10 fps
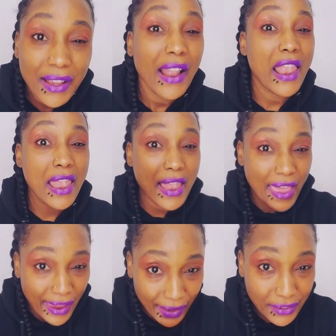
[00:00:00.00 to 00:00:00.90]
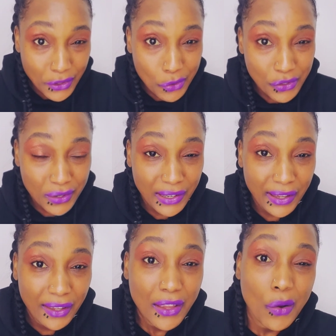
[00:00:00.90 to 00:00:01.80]
late,
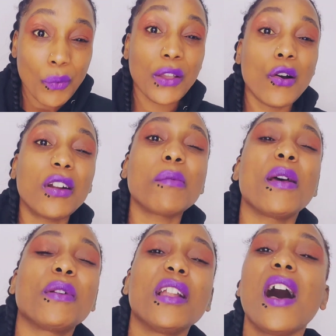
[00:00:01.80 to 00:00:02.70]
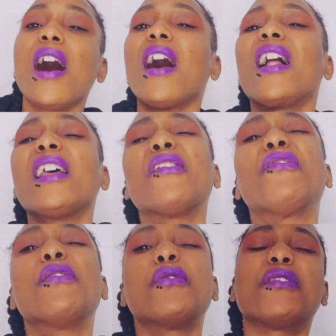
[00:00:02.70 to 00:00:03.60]
usually, we go to bed with all that
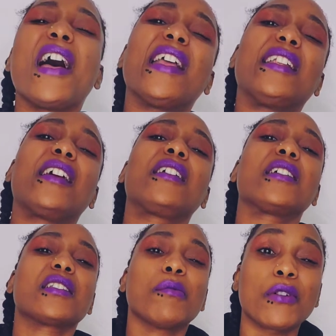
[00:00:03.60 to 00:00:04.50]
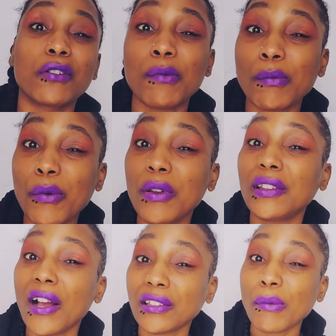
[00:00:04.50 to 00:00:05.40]
food right here in our stomach. Remember we
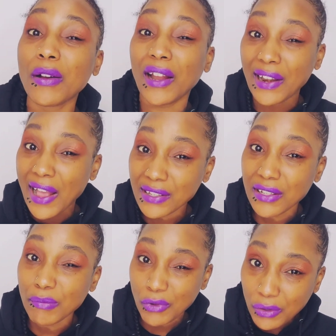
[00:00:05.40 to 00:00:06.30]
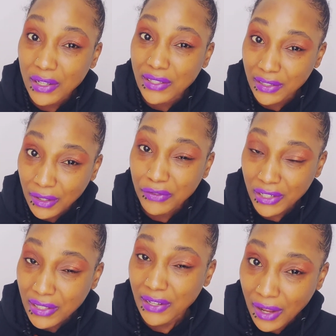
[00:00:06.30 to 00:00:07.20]
talked about that acid mucus stuff
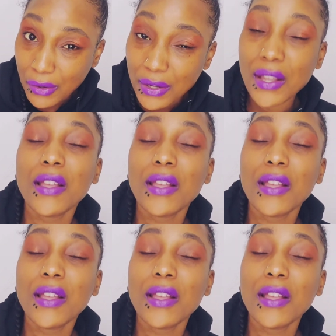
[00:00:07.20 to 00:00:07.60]
just now?